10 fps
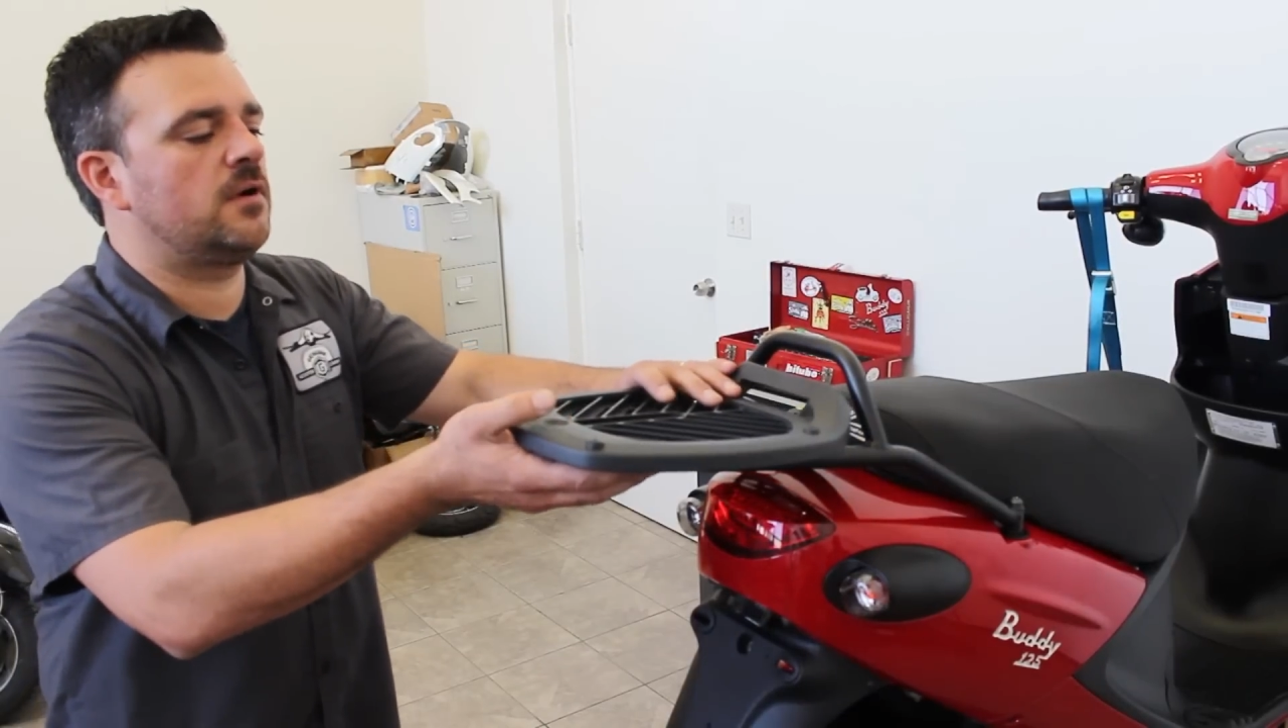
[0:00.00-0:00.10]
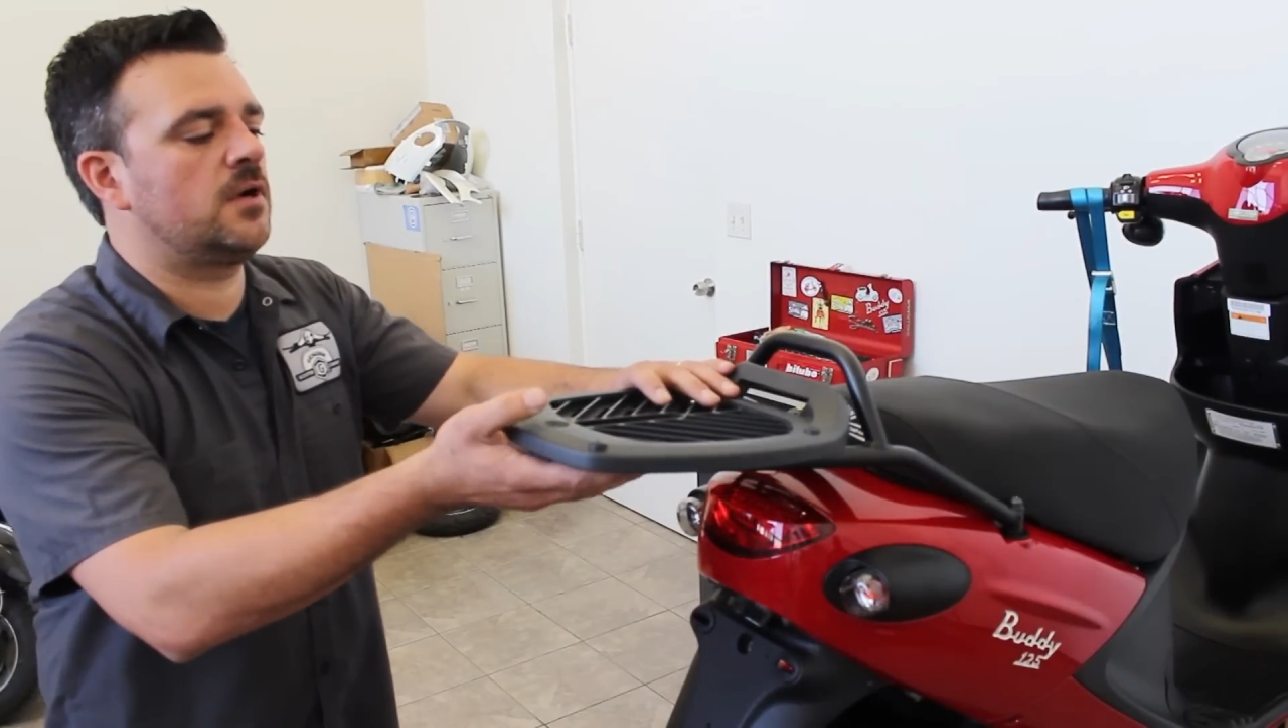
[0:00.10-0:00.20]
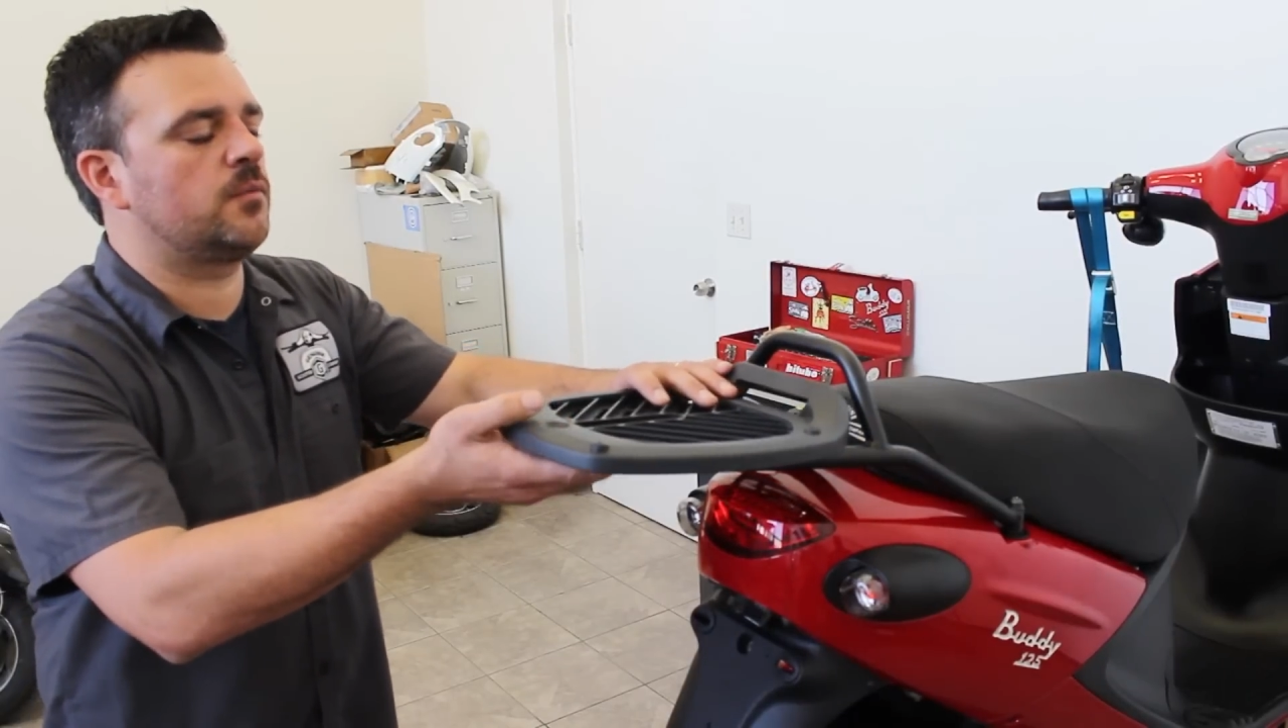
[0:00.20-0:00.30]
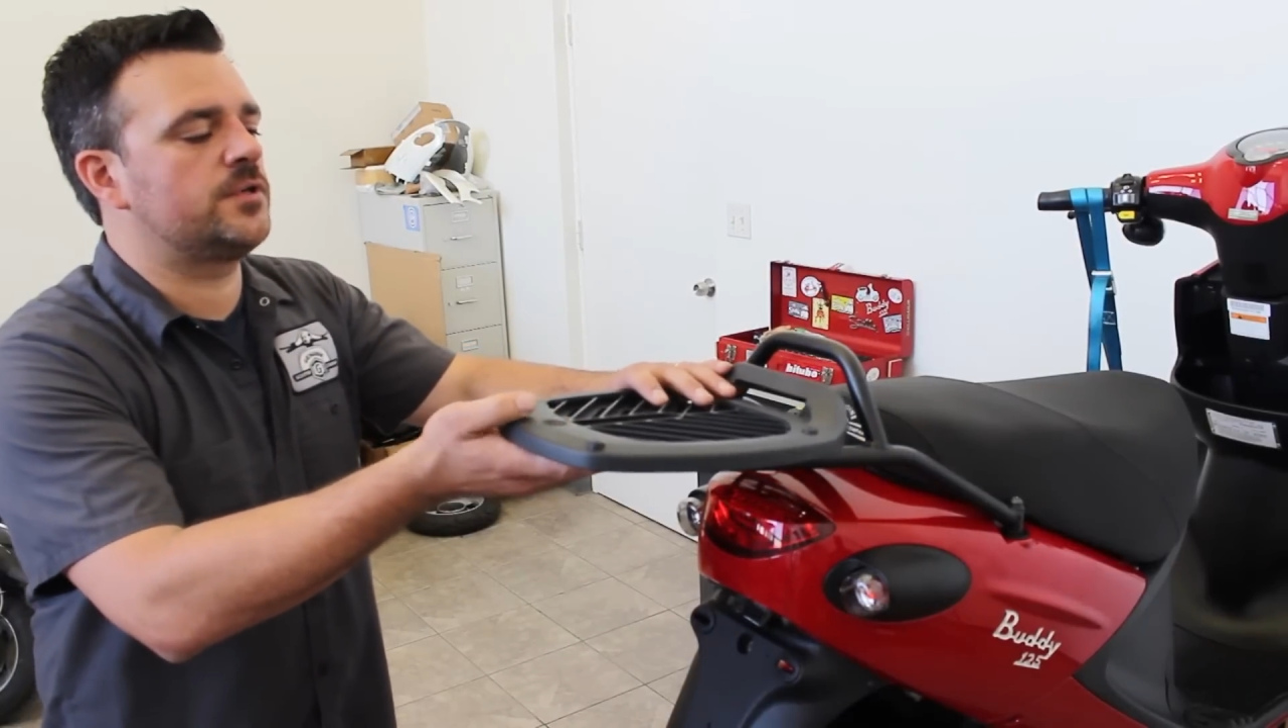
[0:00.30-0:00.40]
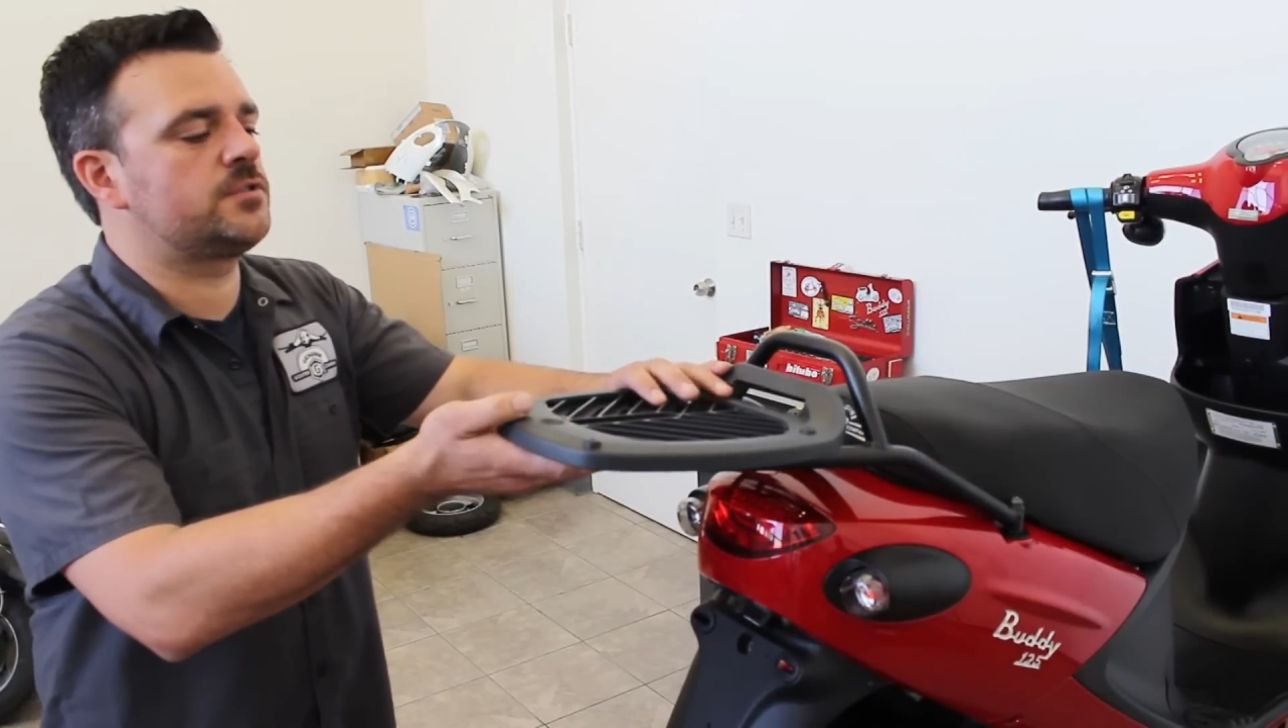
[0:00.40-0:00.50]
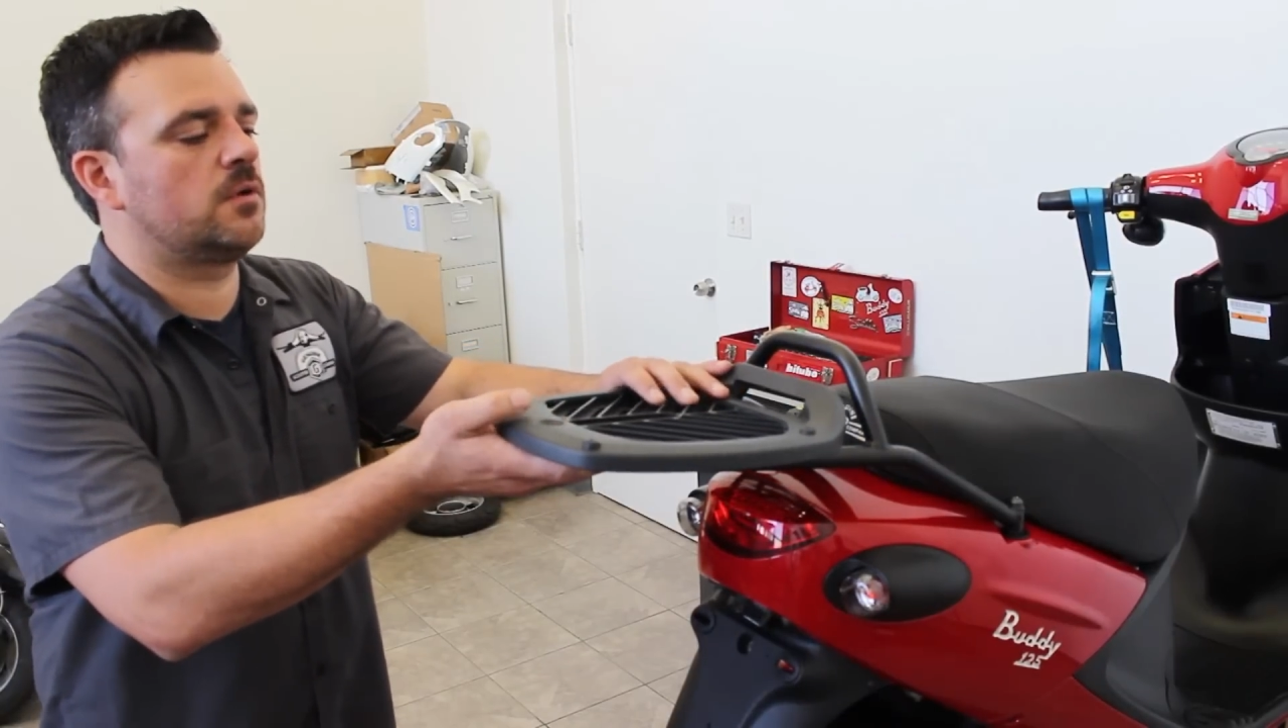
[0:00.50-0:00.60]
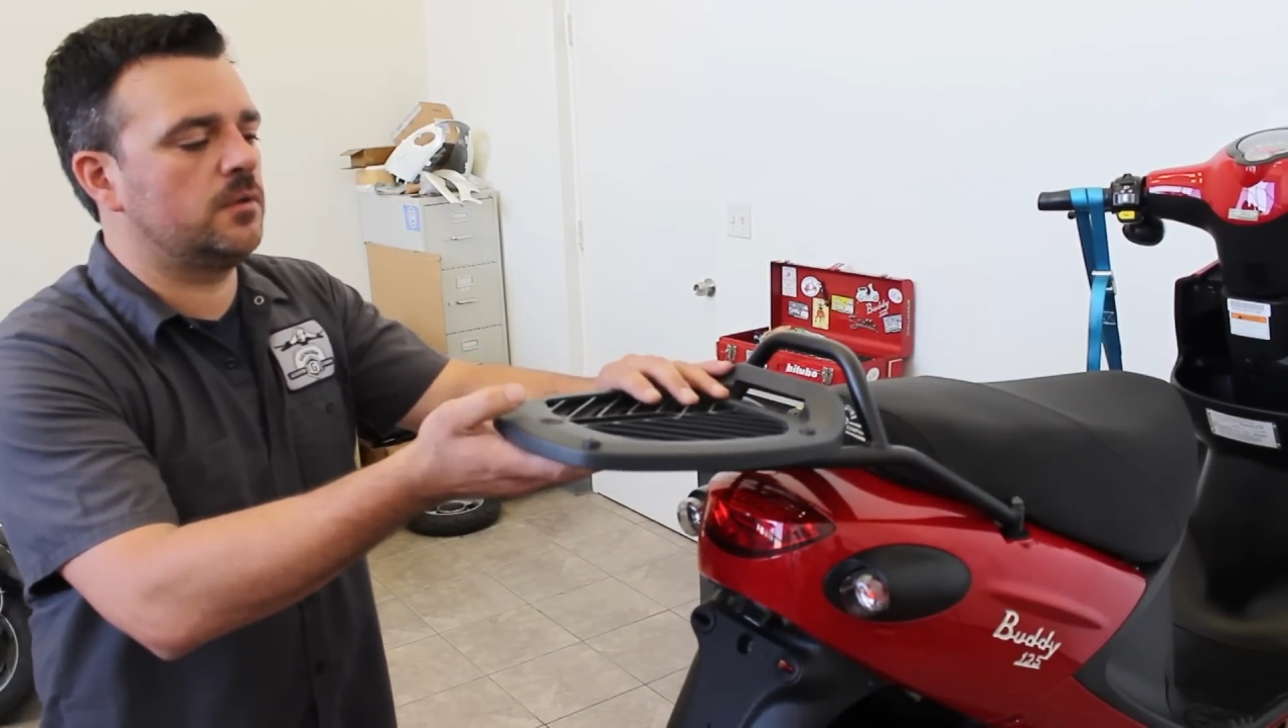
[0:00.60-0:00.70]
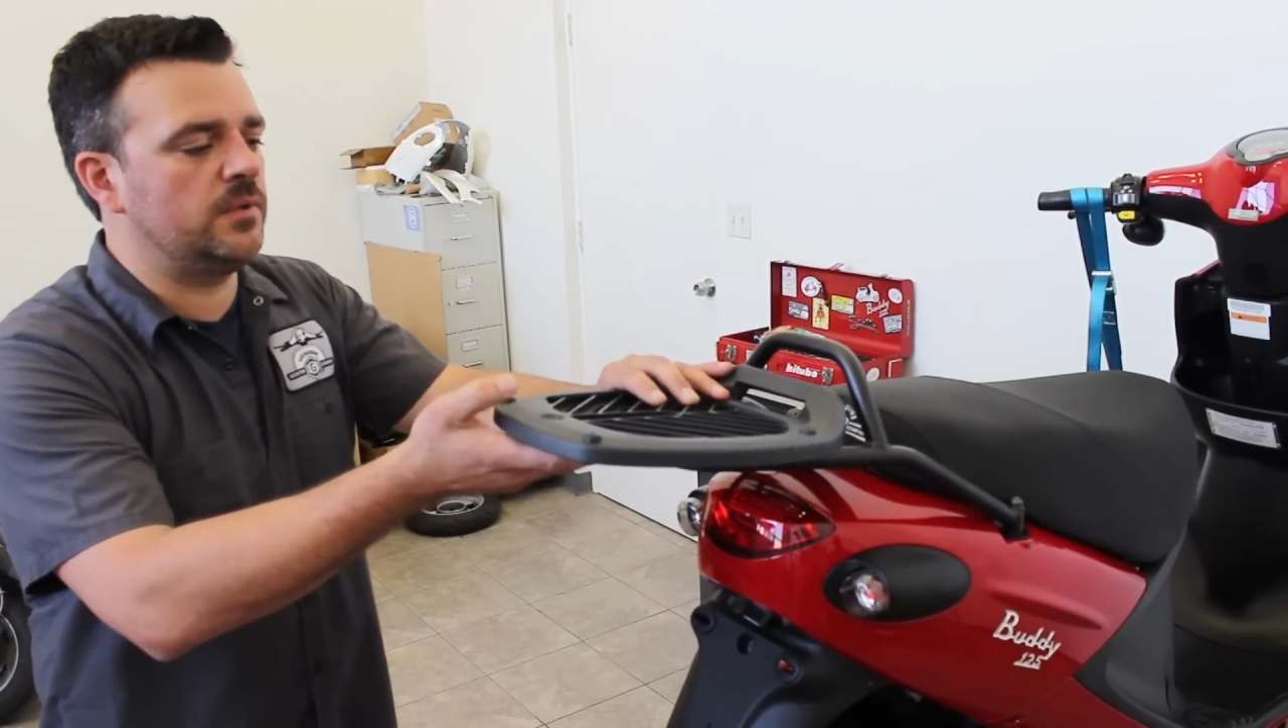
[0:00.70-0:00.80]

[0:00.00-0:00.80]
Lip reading: hardware sorted,